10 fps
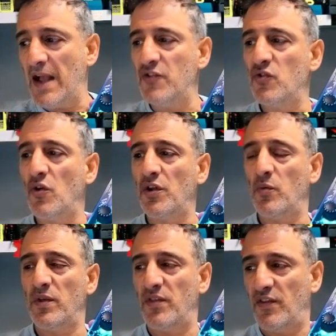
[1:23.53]
and you got
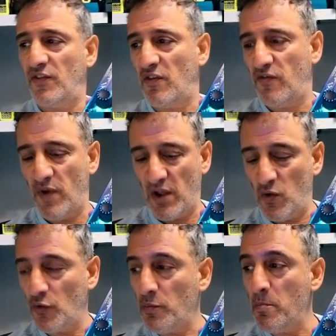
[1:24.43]
it with this software
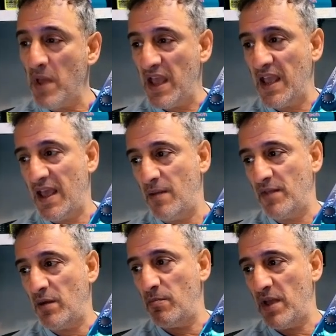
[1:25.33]
called
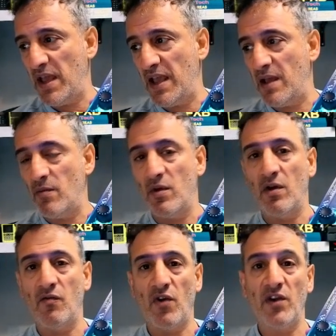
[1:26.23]
Mayhem. Now Mayhem
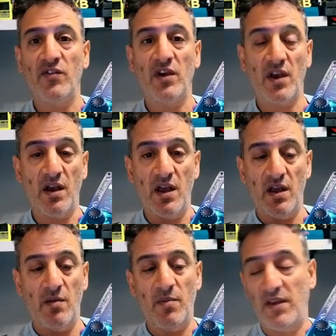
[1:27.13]
are writing
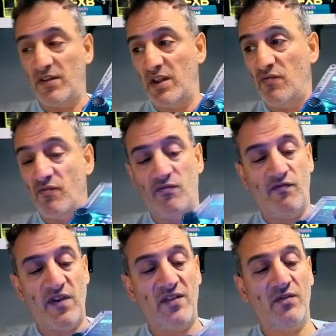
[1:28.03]
basically
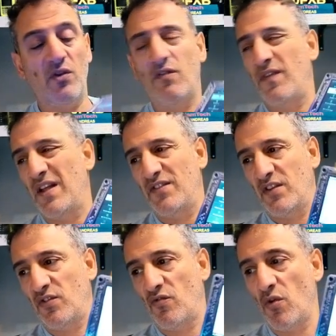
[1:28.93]
fan- not
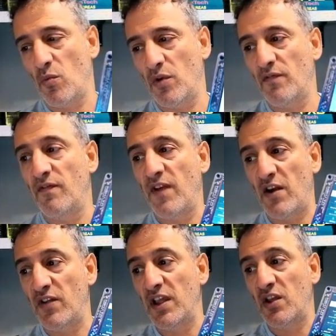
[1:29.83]
fancy. That's the wrong word.
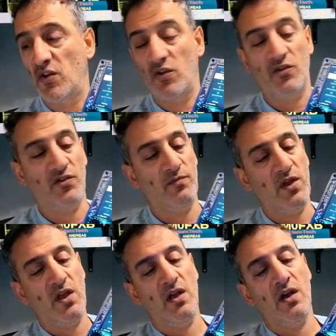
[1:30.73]
Very good.
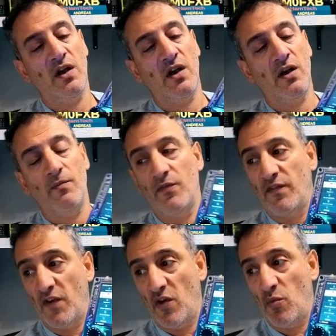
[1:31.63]
Uh,
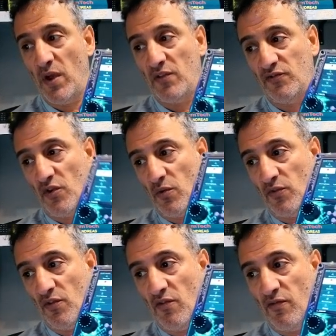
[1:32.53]
firmware
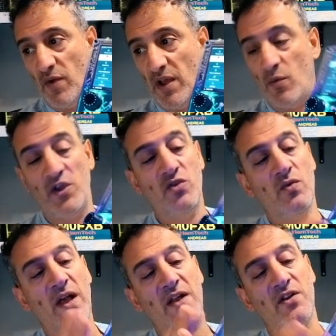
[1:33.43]
stroke software where
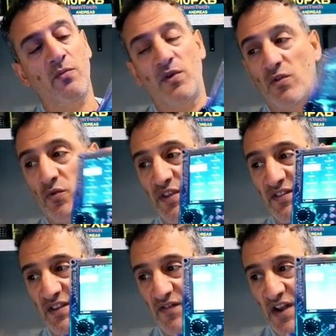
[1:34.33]
you end up with all
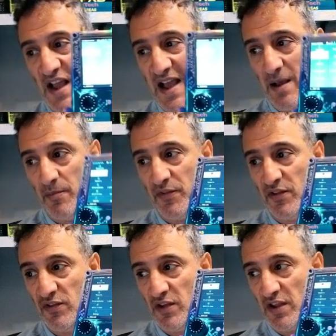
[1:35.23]
these different
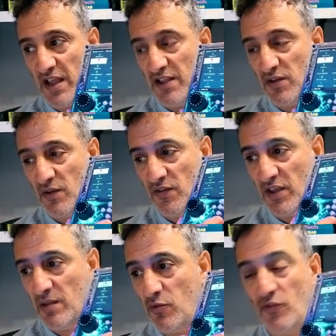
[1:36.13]
apps and, again you can
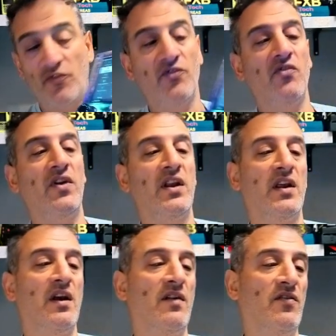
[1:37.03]
see them on the
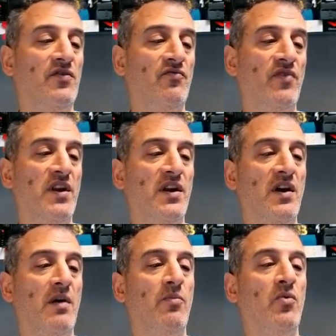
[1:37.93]
screen here and i just read a
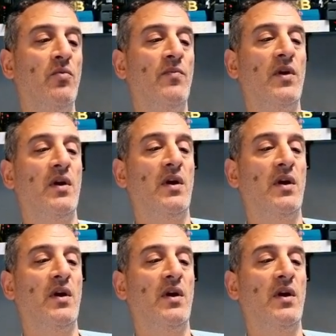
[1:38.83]
couple